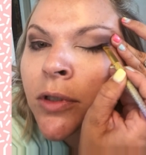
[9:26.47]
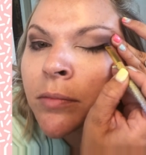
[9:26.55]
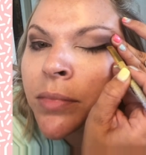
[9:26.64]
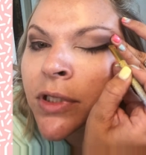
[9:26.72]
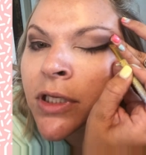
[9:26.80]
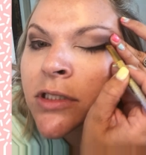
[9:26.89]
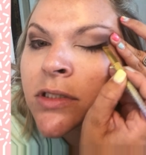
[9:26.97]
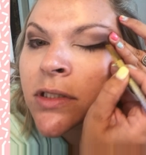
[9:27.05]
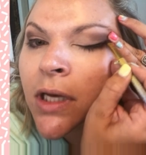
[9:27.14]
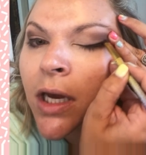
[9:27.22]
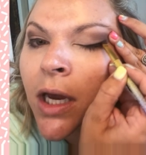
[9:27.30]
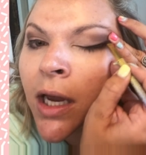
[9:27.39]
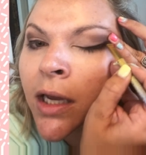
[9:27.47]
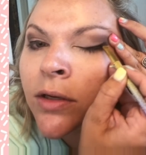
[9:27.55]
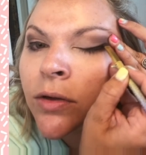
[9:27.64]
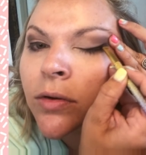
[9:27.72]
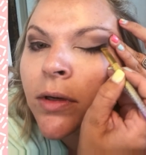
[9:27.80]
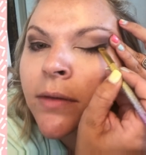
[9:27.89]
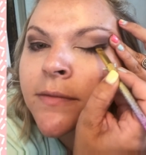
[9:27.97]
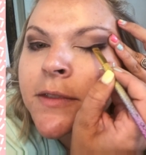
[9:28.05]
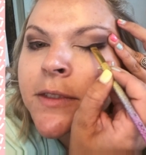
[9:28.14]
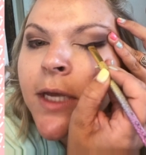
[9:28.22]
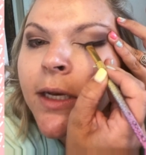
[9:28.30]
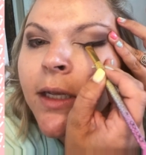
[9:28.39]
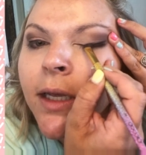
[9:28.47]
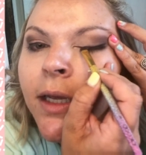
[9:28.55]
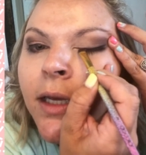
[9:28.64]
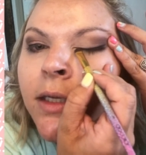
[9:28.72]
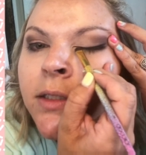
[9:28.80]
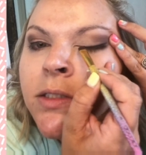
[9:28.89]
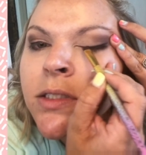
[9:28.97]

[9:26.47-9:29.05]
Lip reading: Plus, I don't have steady hands,